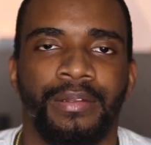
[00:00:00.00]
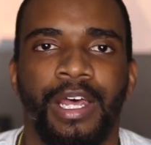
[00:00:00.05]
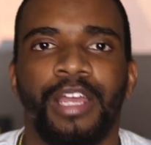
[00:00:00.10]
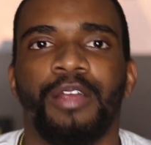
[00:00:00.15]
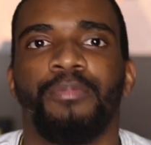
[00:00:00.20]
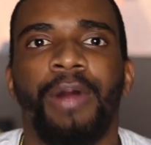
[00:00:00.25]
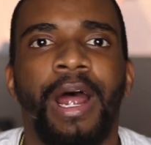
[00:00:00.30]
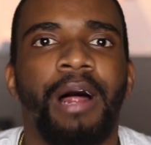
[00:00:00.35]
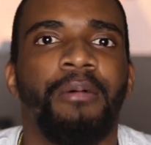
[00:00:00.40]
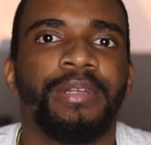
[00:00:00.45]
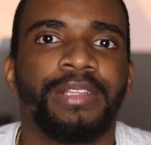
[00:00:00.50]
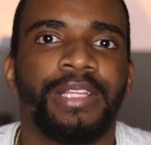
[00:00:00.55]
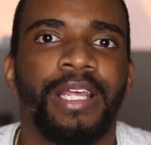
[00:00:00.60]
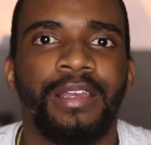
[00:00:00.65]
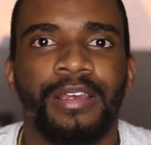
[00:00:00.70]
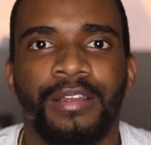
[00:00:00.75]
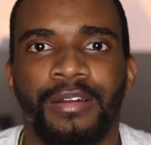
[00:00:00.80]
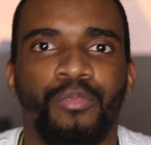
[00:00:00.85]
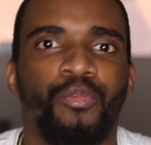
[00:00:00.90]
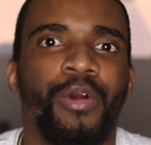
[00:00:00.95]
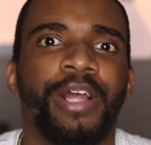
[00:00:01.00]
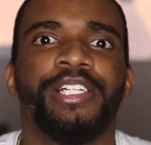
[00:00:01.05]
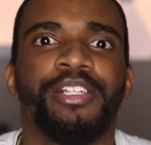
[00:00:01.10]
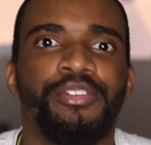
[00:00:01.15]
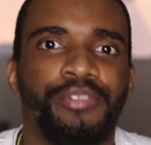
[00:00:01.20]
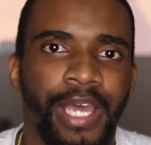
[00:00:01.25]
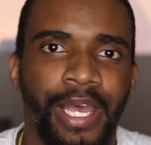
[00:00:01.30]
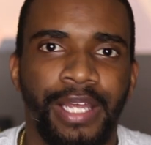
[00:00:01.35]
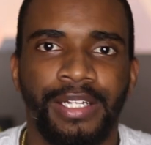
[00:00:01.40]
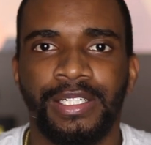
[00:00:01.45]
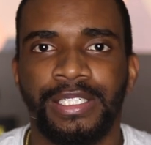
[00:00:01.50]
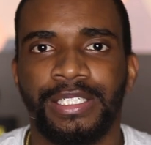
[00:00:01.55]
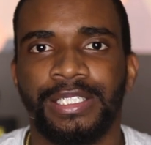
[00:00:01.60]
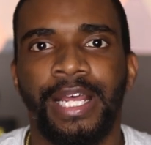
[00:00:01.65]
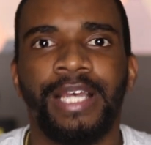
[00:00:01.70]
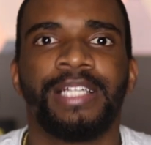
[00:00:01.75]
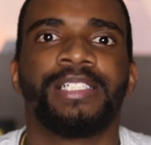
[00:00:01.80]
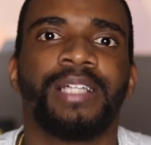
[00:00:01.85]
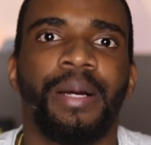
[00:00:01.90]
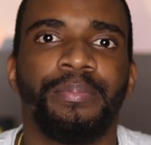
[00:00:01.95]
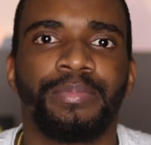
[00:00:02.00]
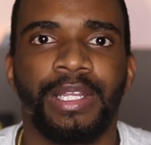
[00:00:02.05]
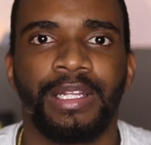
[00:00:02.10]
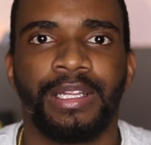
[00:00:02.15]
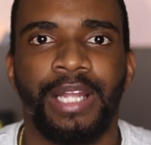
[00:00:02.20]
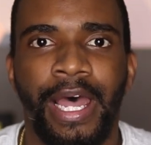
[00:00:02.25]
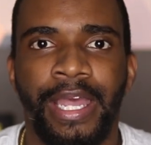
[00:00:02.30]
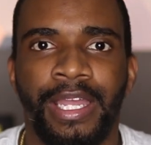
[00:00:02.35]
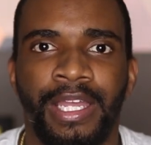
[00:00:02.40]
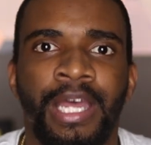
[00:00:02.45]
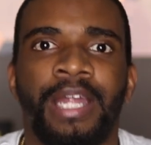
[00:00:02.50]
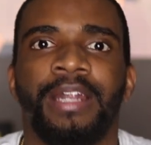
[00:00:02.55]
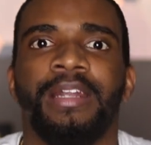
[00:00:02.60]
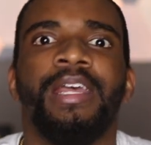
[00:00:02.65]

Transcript: Now you're probably thinking, Reggie, you can't just say something like